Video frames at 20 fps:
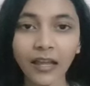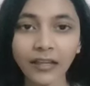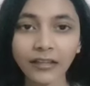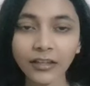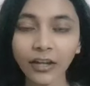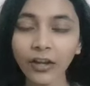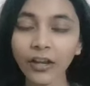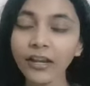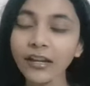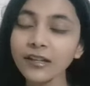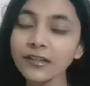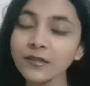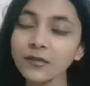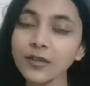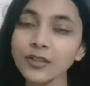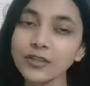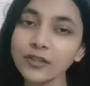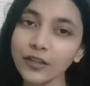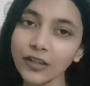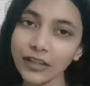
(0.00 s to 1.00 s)
Now here's
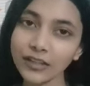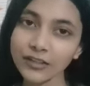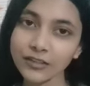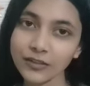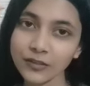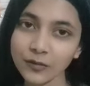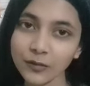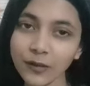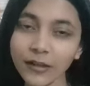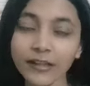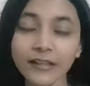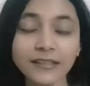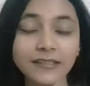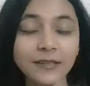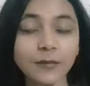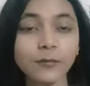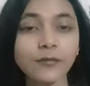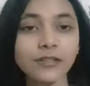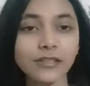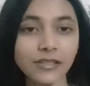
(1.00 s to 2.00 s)
what you can do. Here's
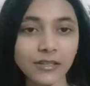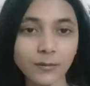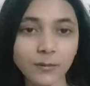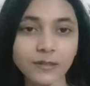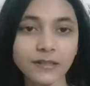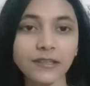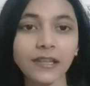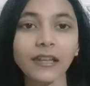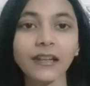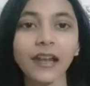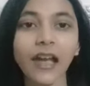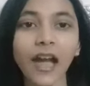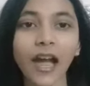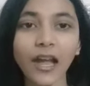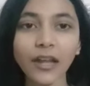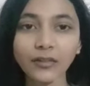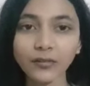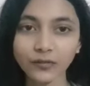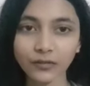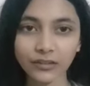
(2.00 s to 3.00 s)
some tips that
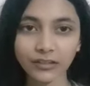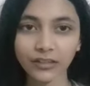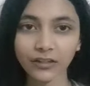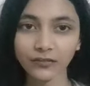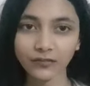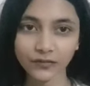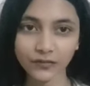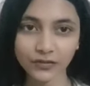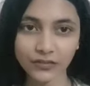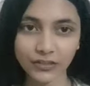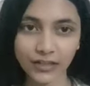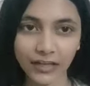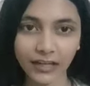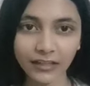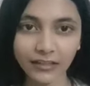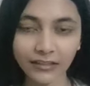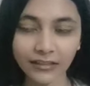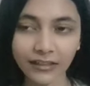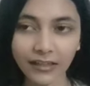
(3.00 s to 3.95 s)
I would love to share,